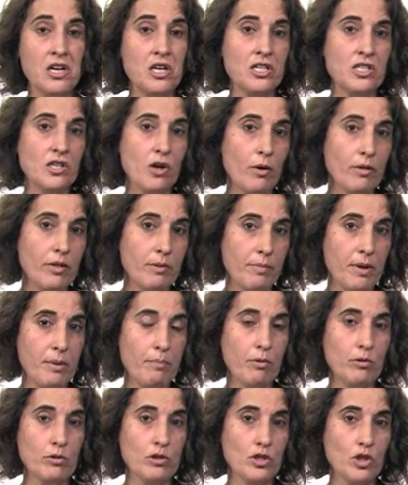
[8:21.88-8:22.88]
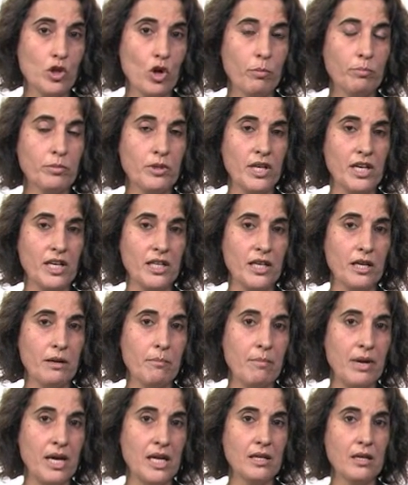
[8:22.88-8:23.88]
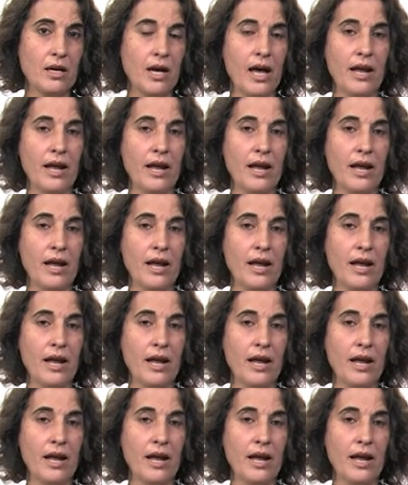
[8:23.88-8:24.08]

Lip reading: so people stopped eating meat